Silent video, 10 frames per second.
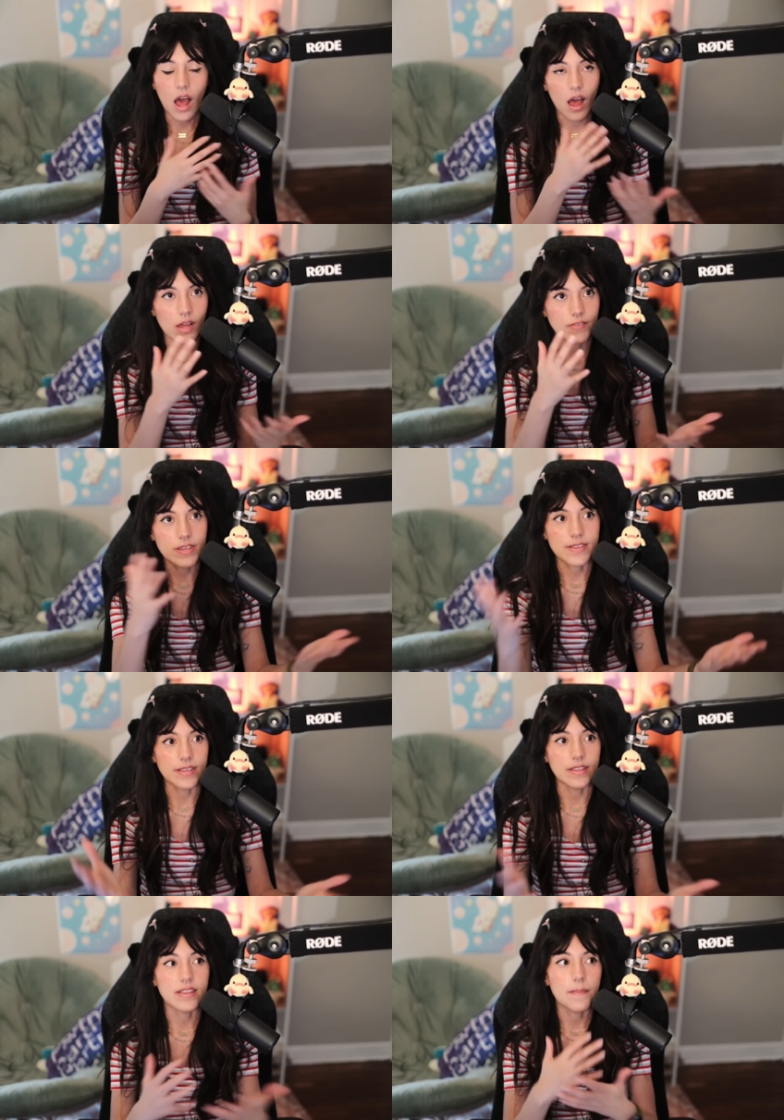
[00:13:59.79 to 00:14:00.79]

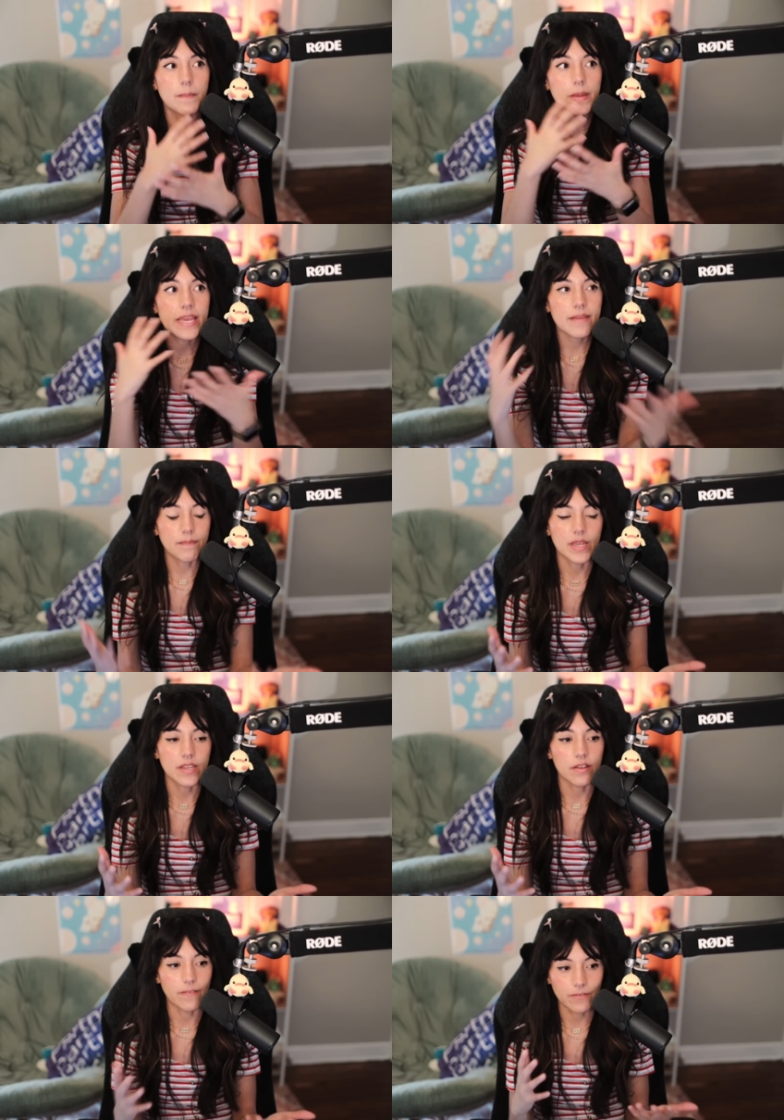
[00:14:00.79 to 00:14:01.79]
Obviously, the big
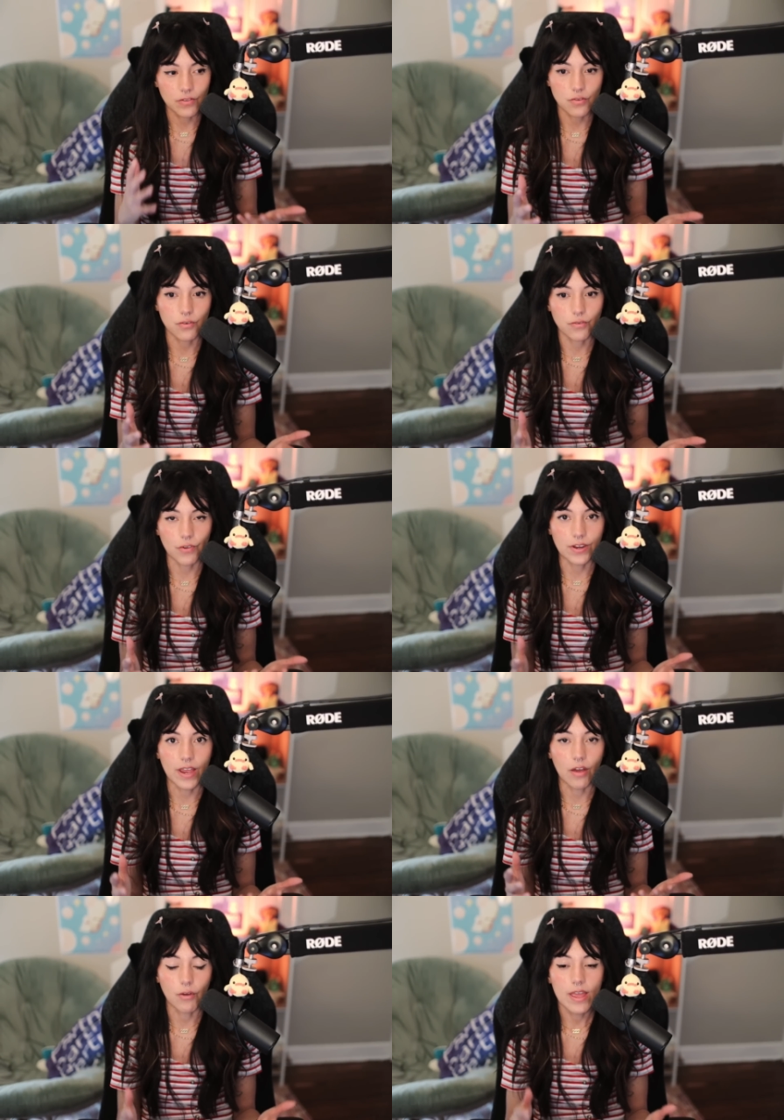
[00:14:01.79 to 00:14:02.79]
main of concern right
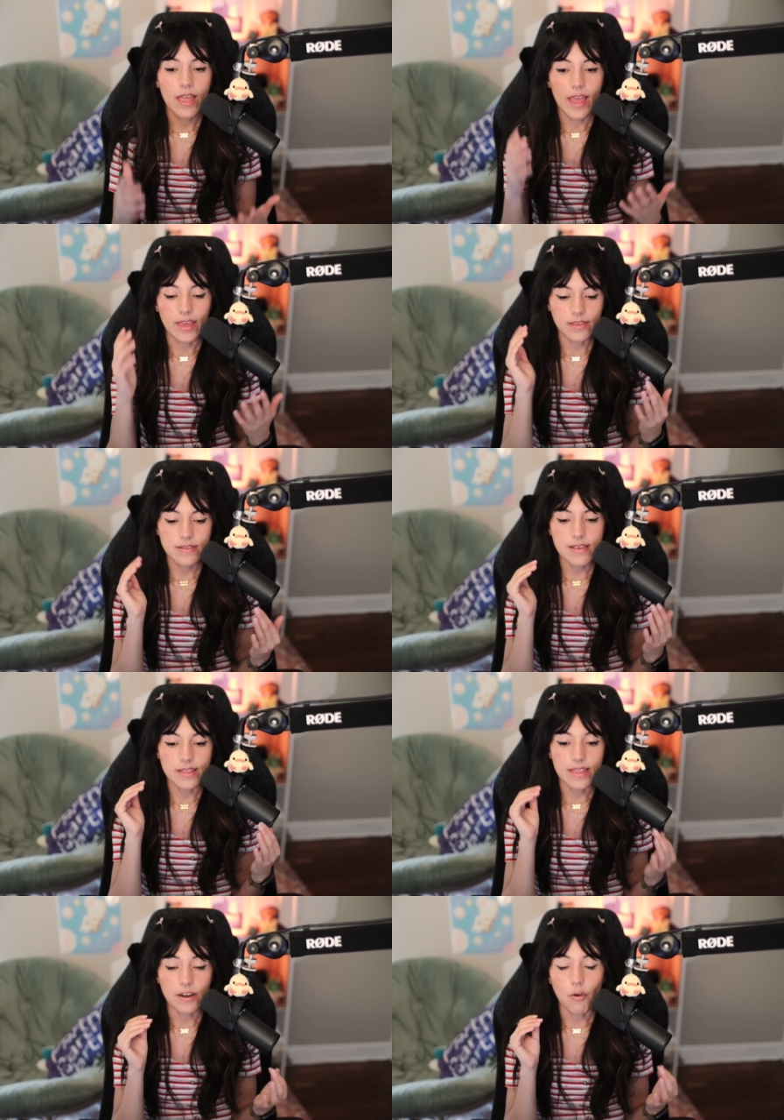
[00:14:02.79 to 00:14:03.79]
now is
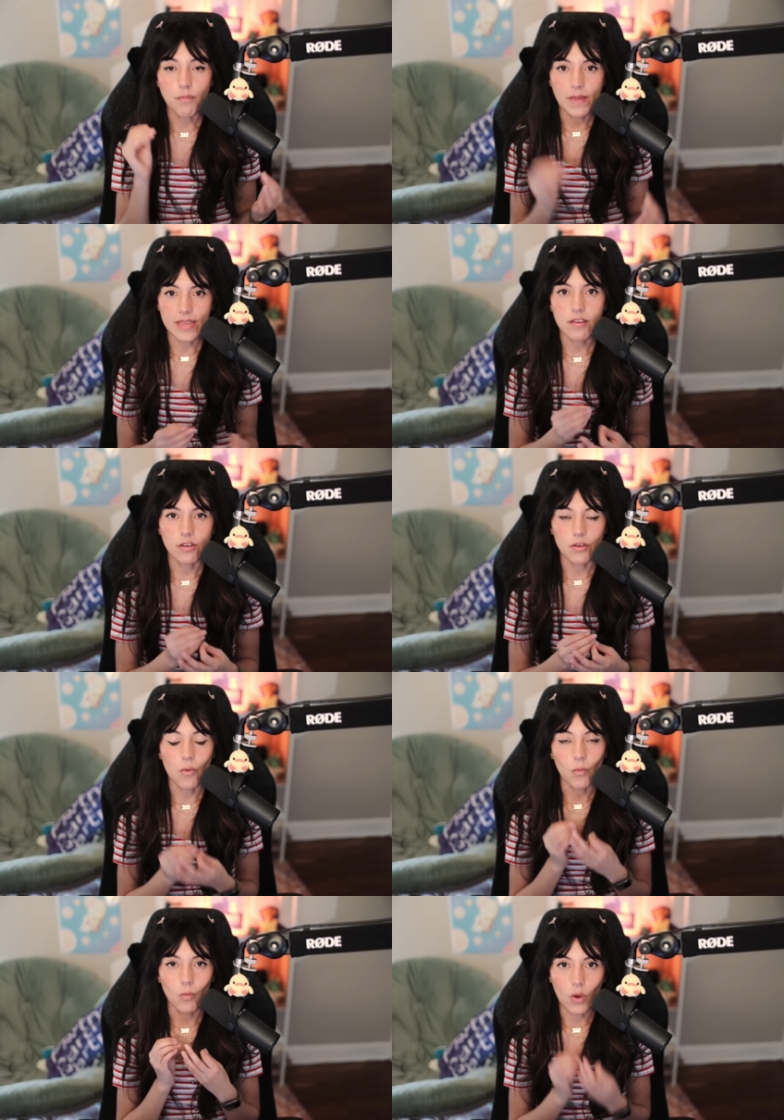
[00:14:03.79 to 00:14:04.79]
that Omega
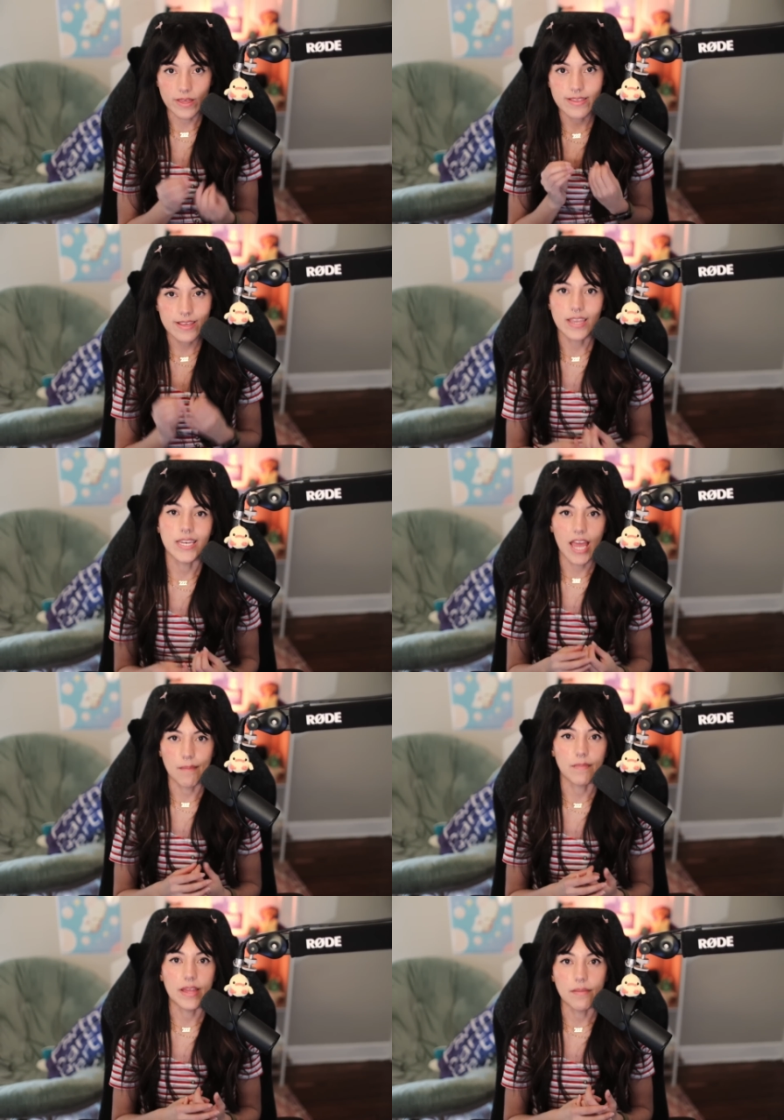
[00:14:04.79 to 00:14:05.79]
was
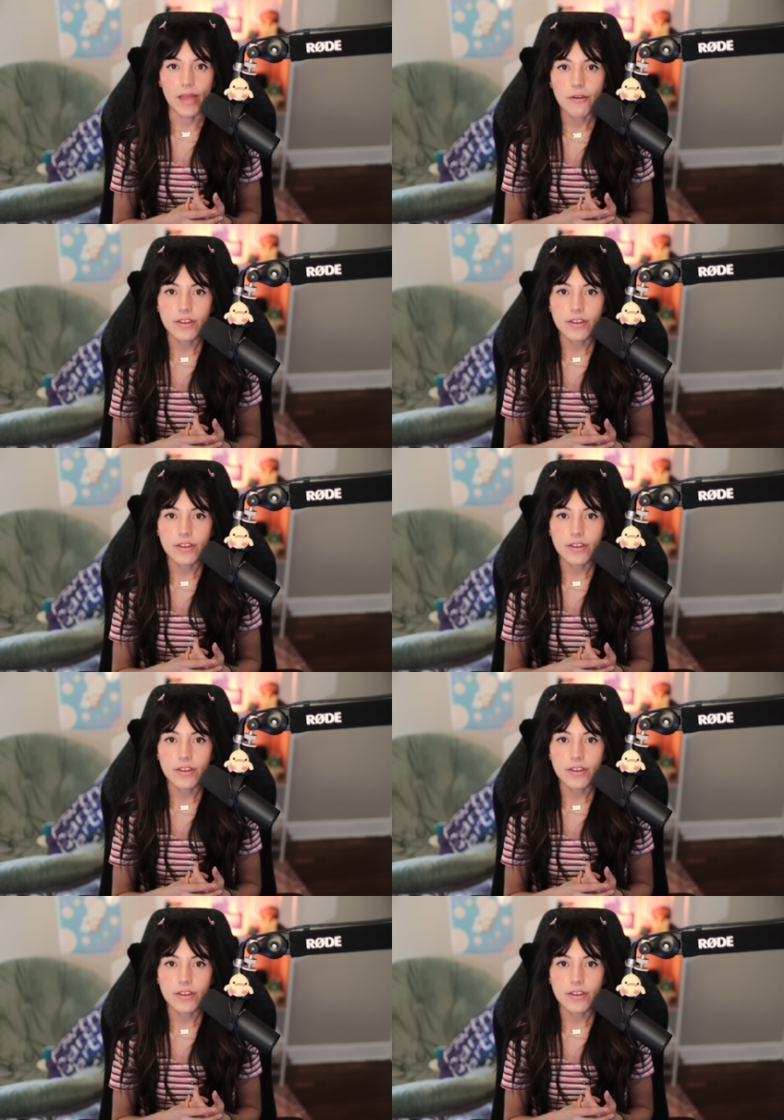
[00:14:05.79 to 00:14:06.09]
kidnapped by the bounty